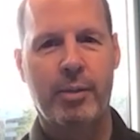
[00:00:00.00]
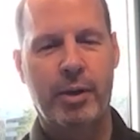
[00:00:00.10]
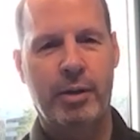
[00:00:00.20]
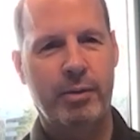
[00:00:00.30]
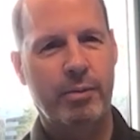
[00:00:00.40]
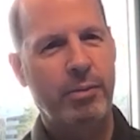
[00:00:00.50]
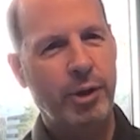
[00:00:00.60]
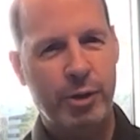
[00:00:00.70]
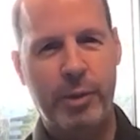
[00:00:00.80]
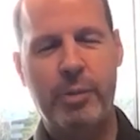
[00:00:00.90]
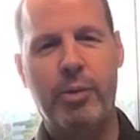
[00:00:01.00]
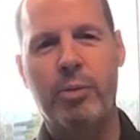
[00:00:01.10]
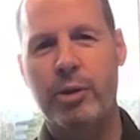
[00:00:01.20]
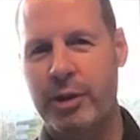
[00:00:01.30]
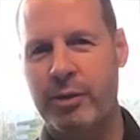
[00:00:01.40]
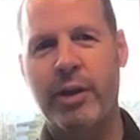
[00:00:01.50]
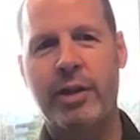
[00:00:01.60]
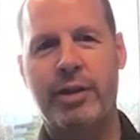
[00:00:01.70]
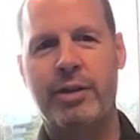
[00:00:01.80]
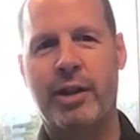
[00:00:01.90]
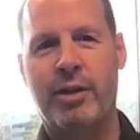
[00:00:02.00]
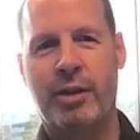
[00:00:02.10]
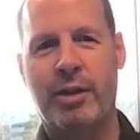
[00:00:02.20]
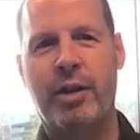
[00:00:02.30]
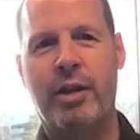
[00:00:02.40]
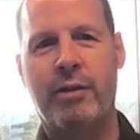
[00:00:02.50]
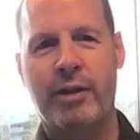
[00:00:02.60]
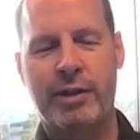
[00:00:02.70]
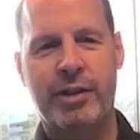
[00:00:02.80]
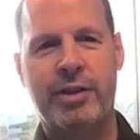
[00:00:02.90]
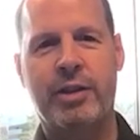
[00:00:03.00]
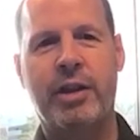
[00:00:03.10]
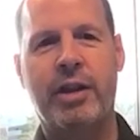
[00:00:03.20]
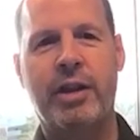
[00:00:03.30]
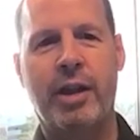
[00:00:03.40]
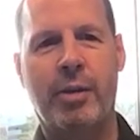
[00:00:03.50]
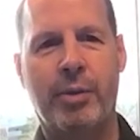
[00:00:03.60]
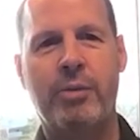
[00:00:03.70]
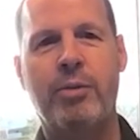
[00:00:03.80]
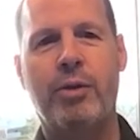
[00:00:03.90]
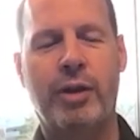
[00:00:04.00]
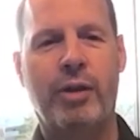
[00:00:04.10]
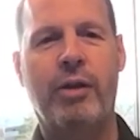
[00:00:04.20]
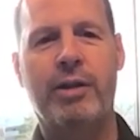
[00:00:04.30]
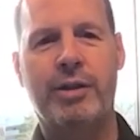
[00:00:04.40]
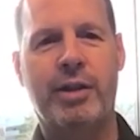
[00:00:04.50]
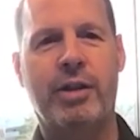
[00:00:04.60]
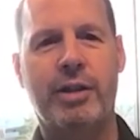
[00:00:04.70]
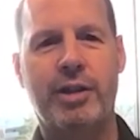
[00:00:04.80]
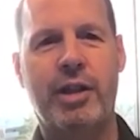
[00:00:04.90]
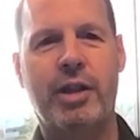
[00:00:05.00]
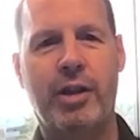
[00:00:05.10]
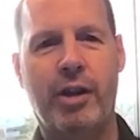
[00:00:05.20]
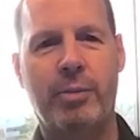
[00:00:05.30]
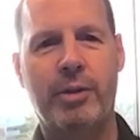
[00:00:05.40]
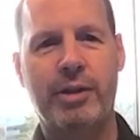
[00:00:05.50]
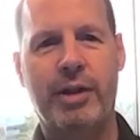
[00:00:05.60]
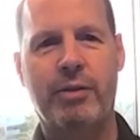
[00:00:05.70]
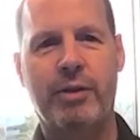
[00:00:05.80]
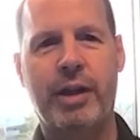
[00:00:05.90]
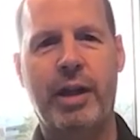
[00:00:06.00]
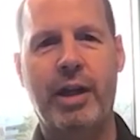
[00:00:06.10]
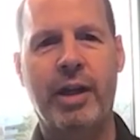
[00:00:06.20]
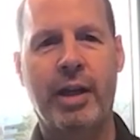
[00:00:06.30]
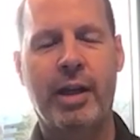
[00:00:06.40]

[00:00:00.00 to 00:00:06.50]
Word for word: But most people, most investors out there think of us as the leading company moving around cell and gene therapies every day.